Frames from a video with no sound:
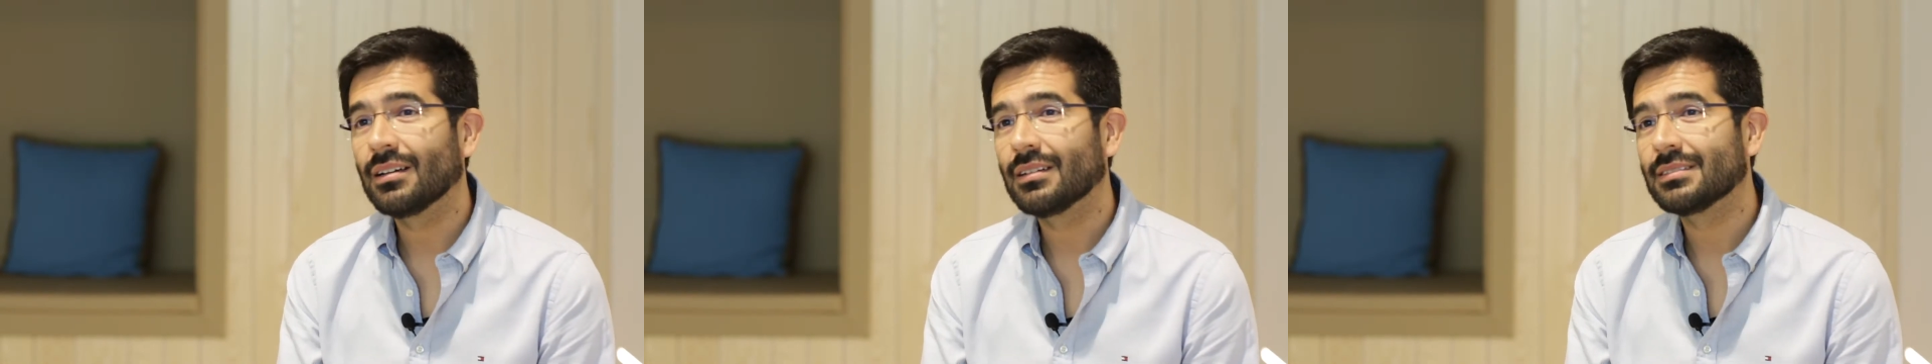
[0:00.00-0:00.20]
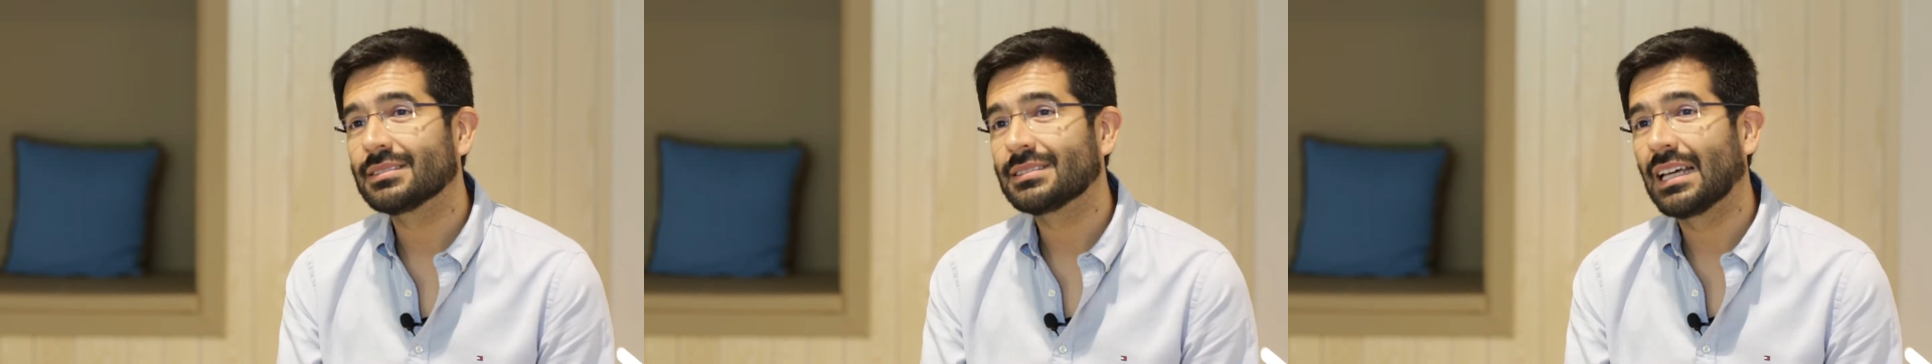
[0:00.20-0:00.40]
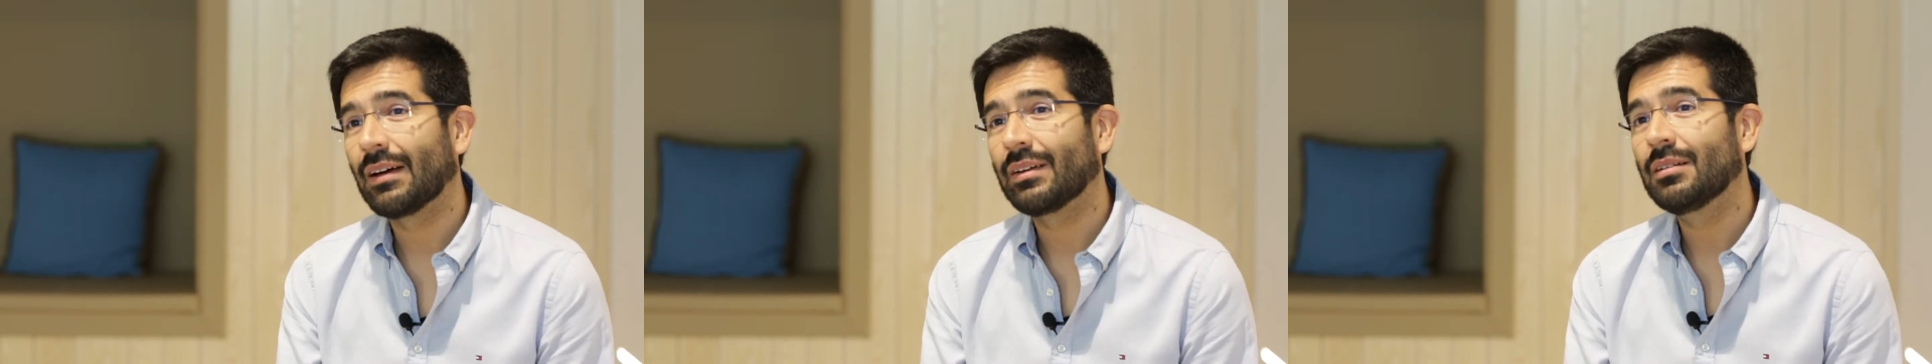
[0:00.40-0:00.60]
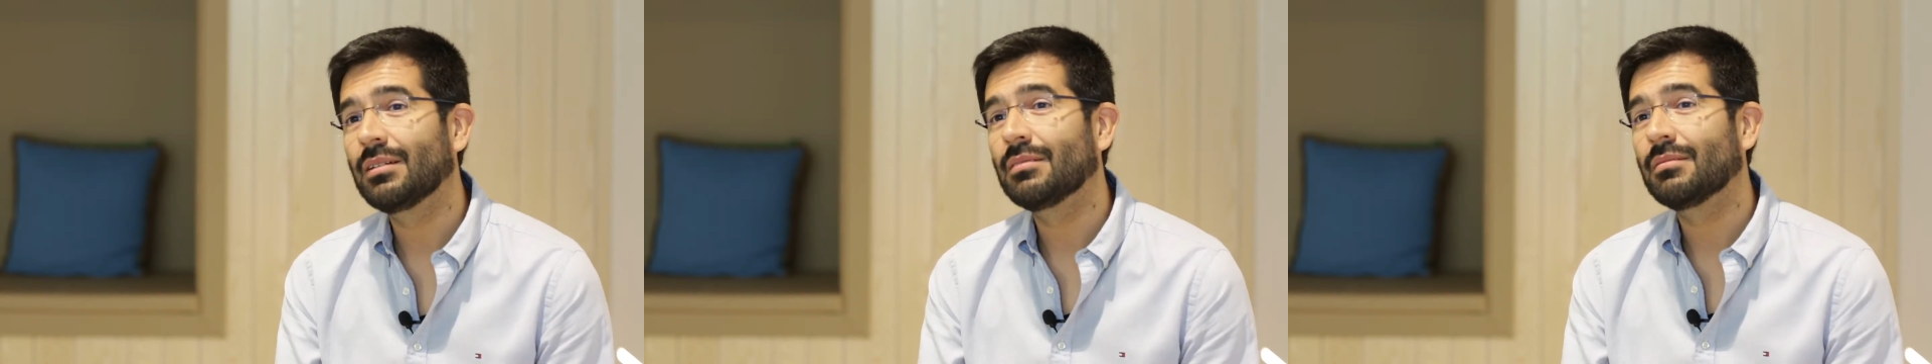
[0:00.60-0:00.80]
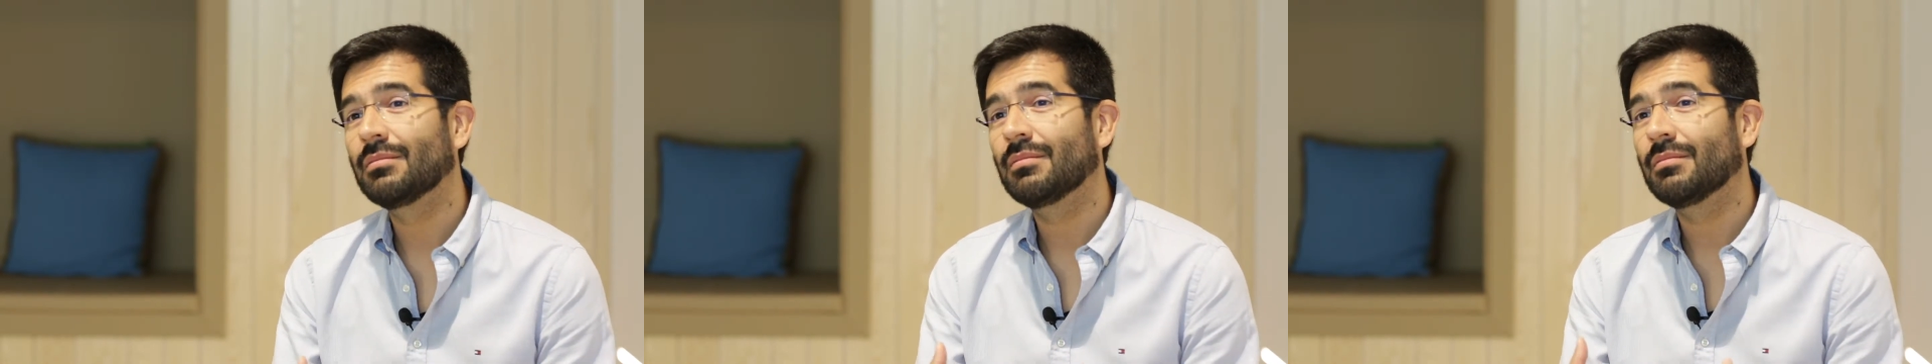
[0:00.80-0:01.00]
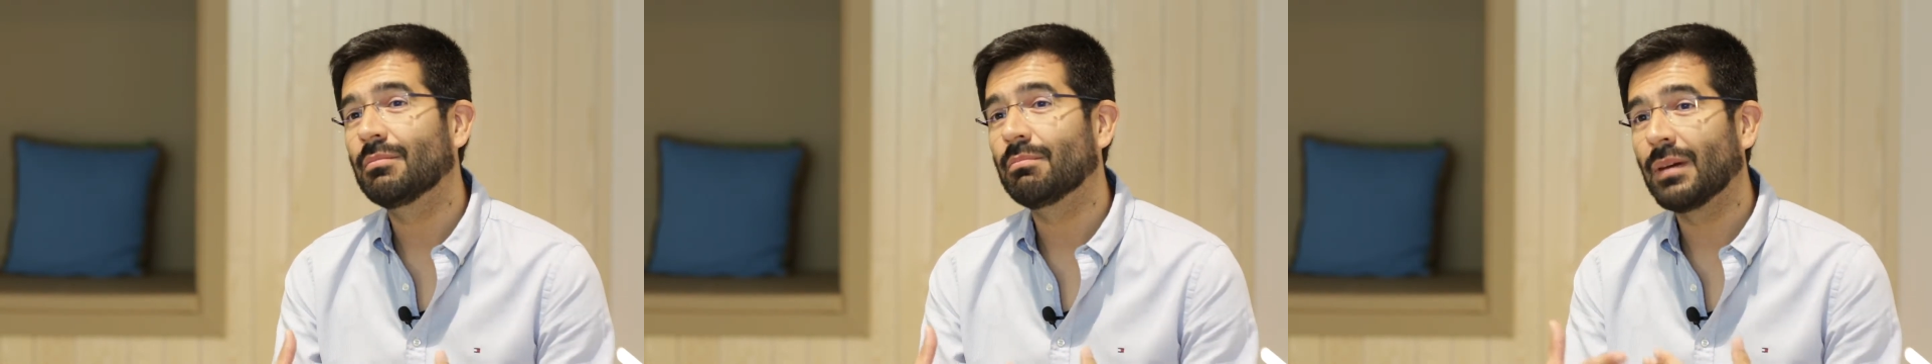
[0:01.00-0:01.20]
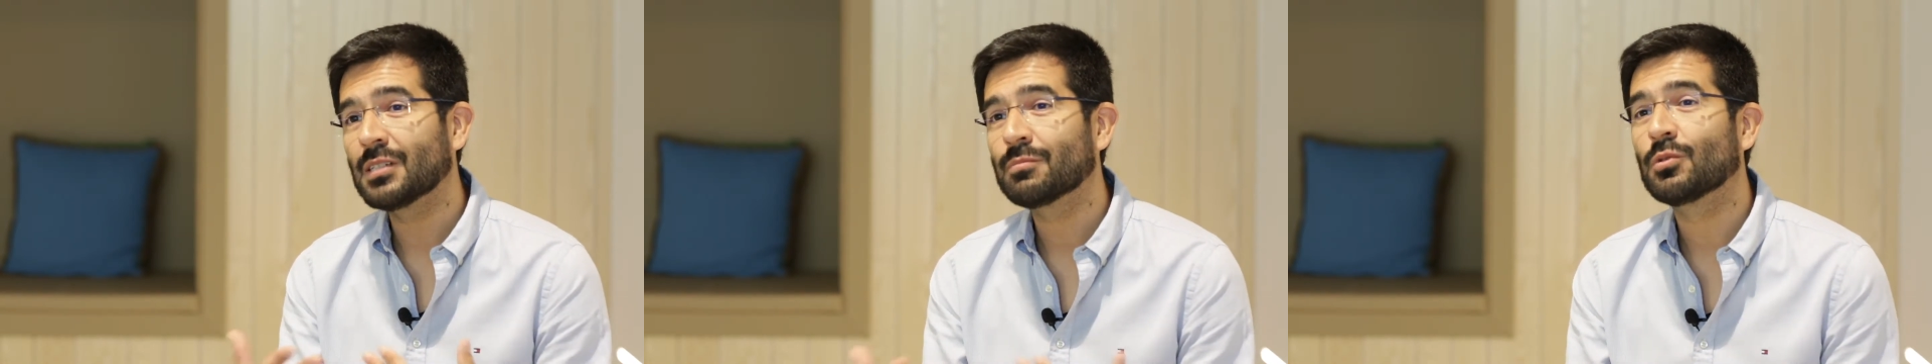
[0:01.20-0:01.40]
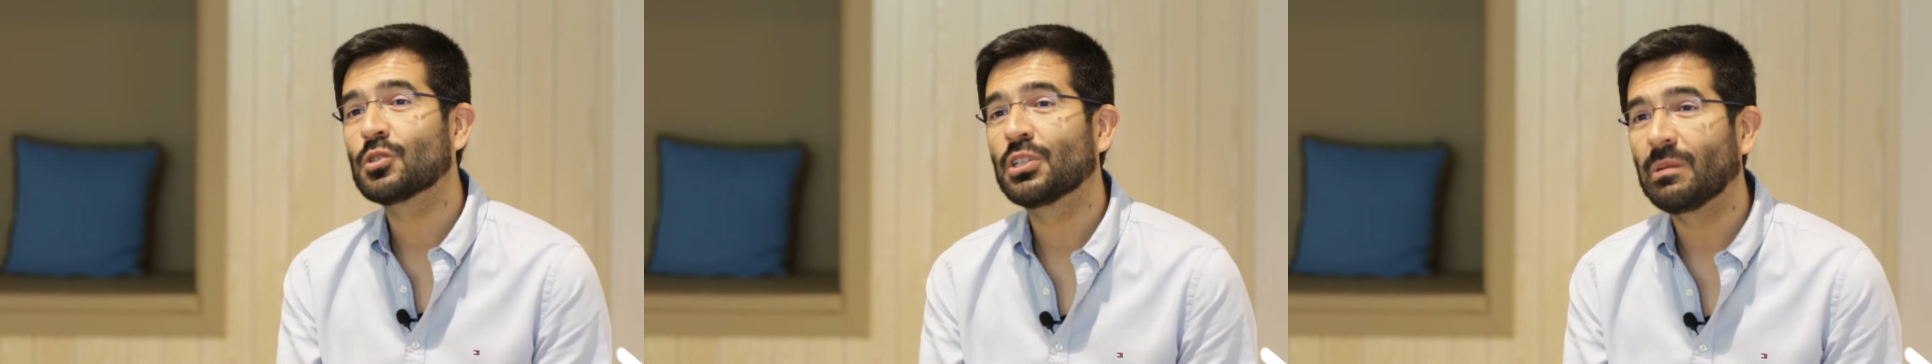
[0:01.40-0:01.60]
even more
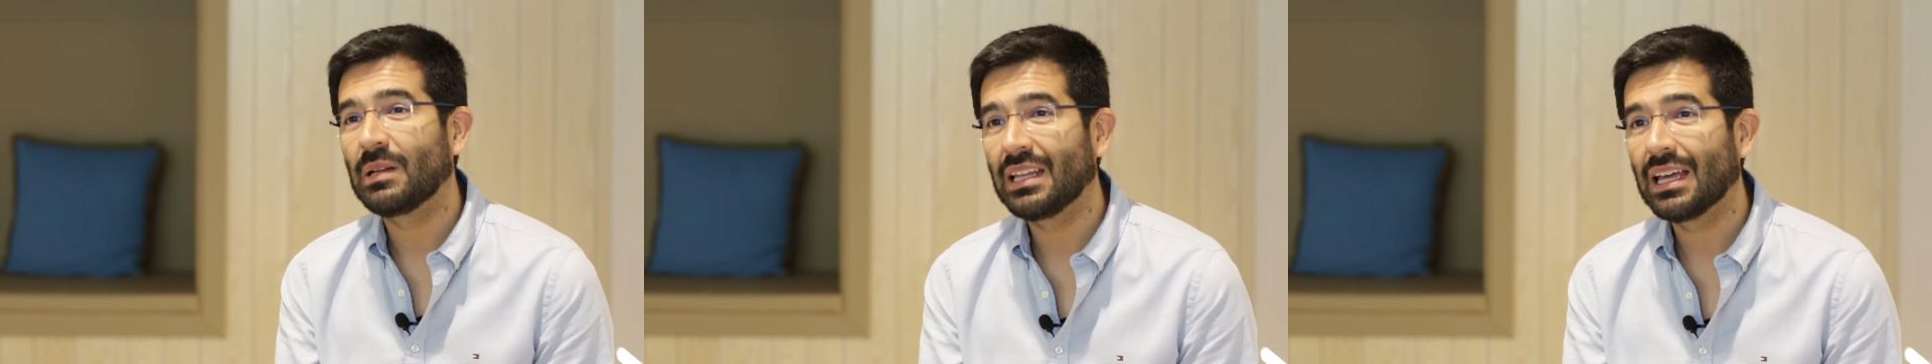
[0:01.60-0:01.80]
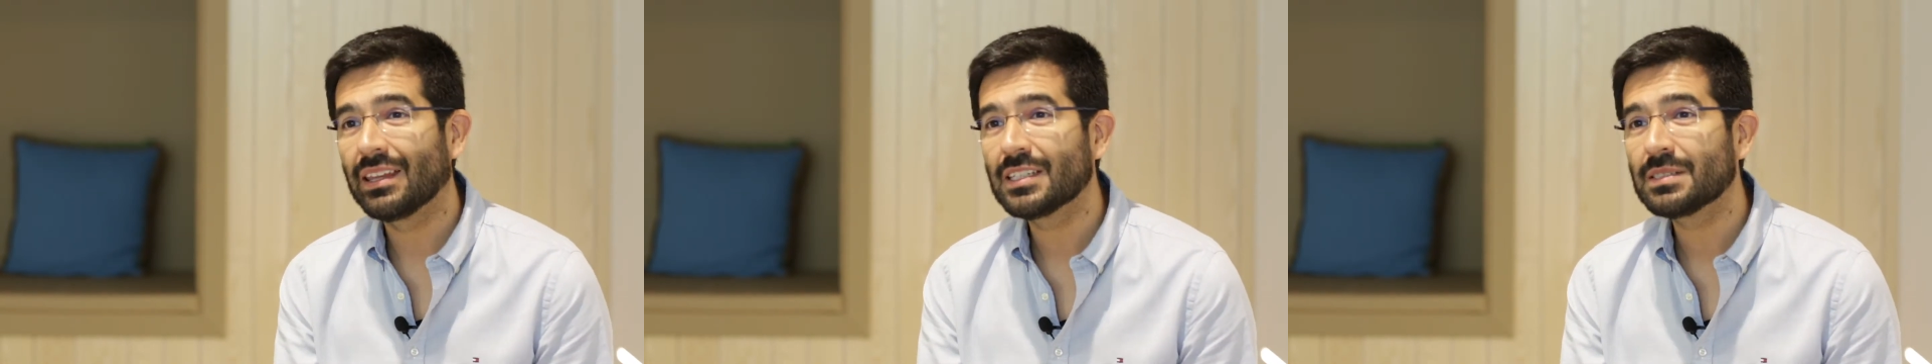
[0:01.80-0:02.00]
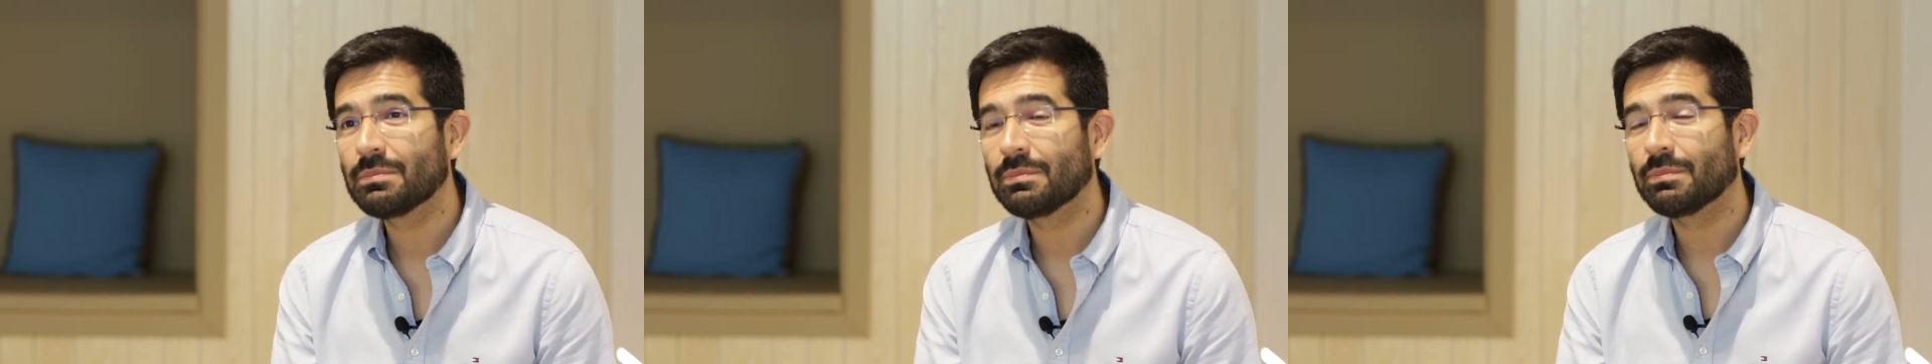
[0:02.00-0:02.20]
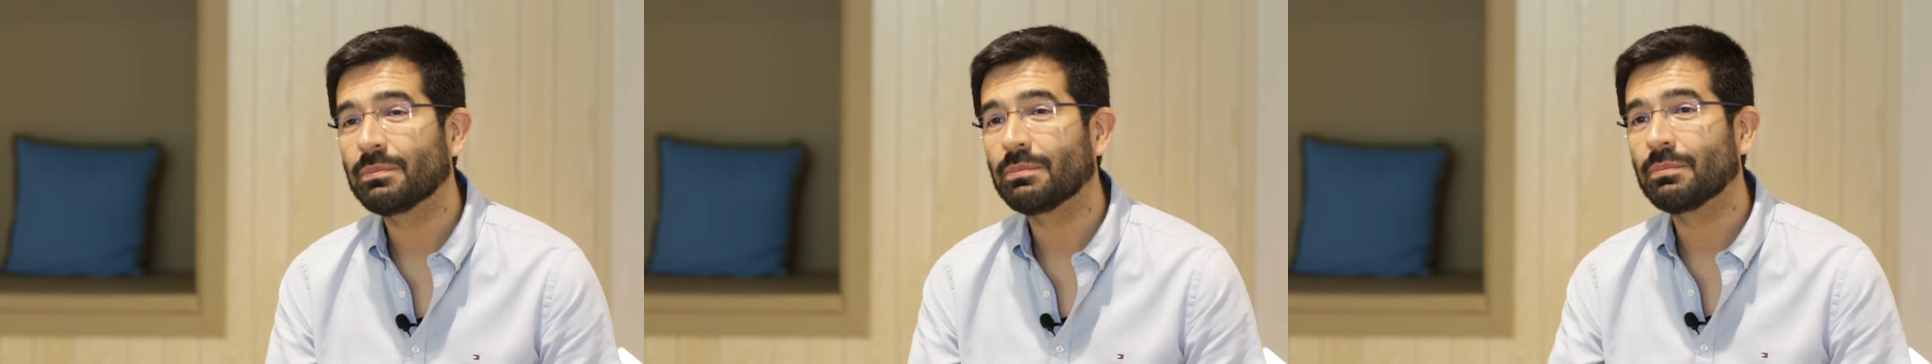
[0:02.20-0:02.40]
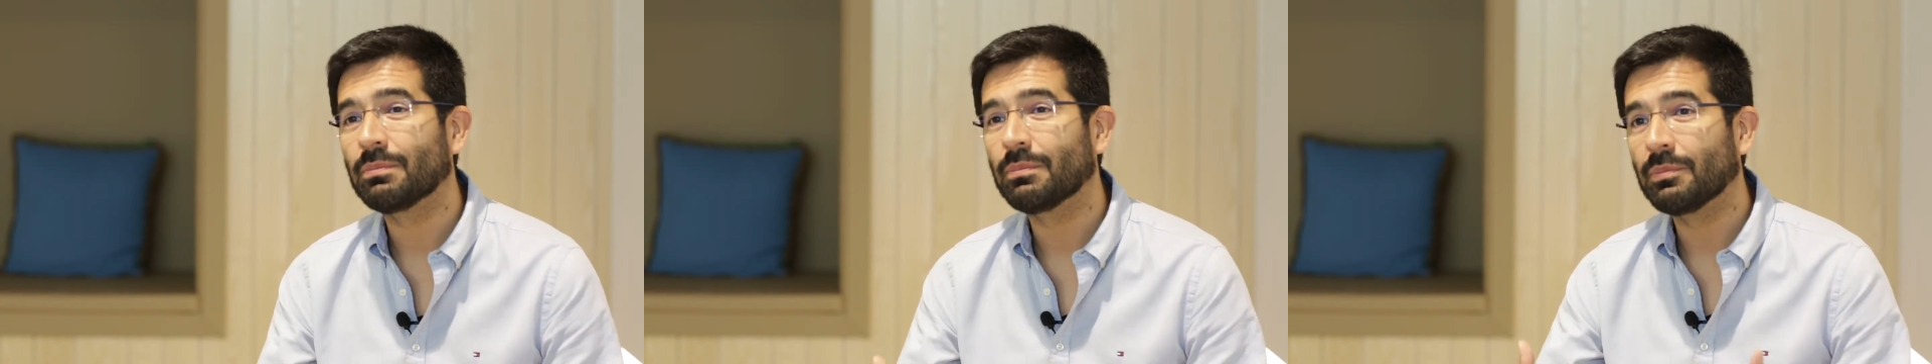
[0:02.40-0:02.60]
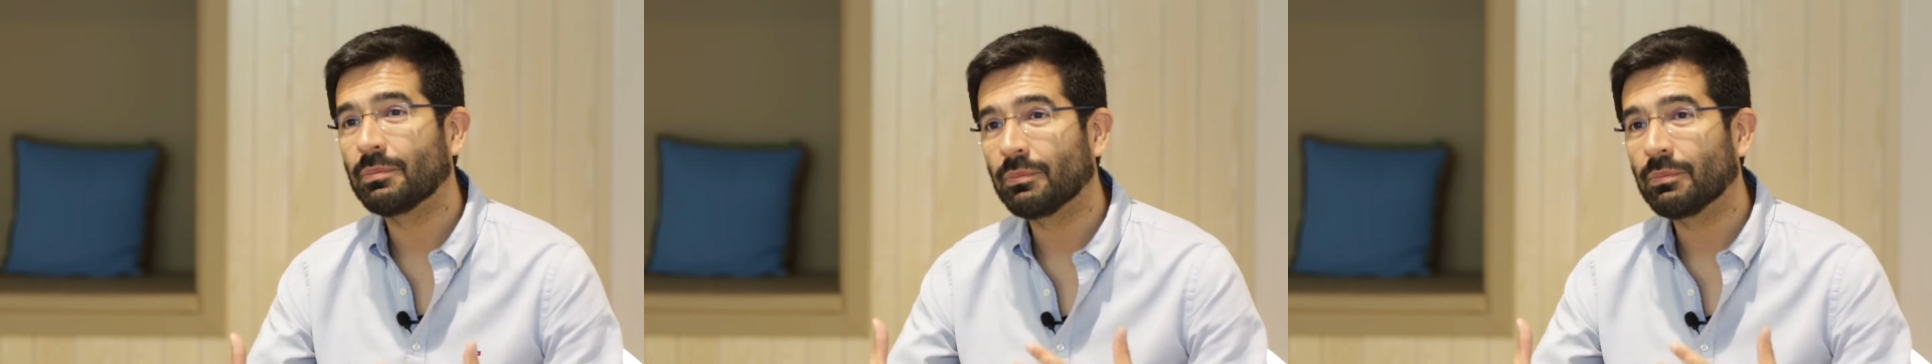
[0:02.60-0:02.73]
possibilities to